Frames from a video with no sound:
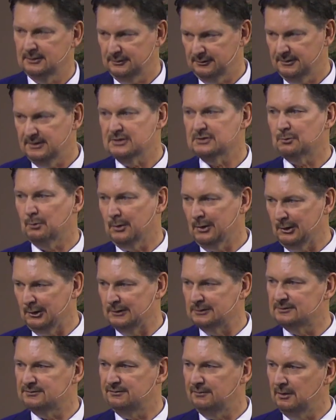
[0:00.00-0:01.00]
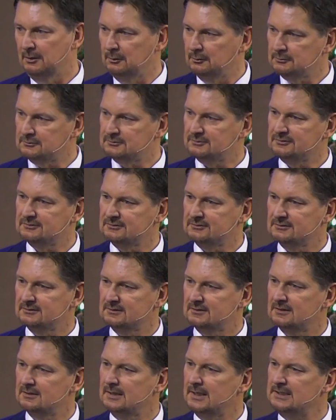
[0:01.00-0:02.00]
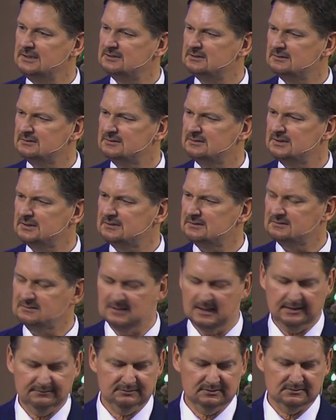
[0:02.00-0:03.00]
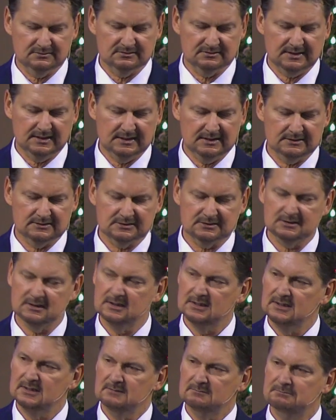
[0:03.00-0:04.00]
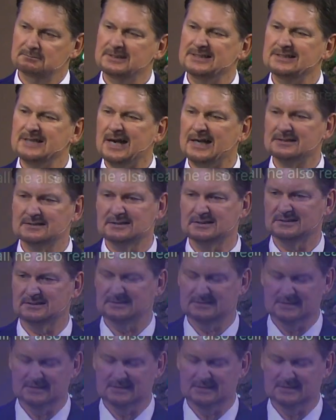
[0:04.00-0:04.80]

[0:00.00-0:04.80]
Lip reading: Hear these words, folks. Galatians 6:7 says, be not